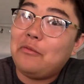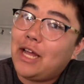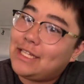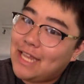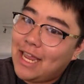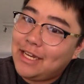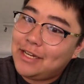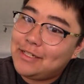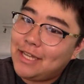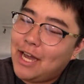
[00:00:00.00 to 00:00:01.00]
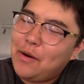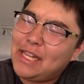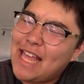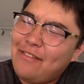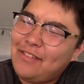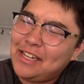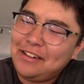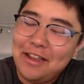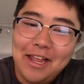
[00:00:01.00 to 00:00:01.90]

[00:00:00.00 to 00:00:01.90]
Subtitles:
what, 10 years ago? 11?